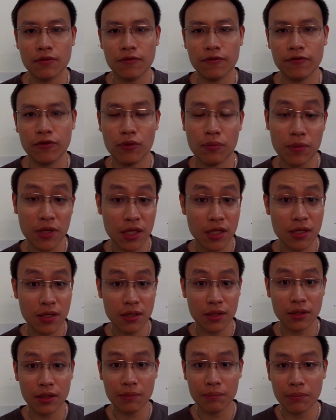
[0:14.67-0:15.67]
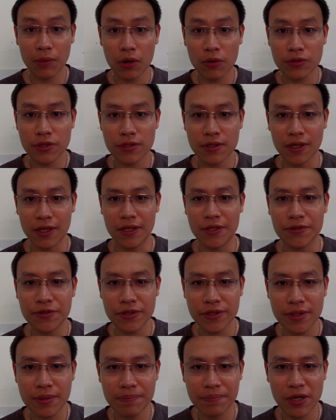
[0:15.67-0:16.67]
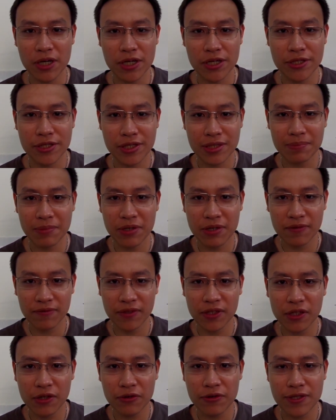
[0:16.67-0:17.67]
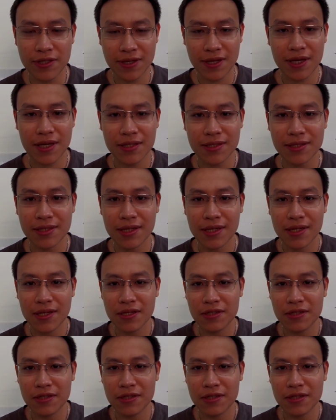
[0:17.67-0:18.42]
For me, the most interesting part about your video is that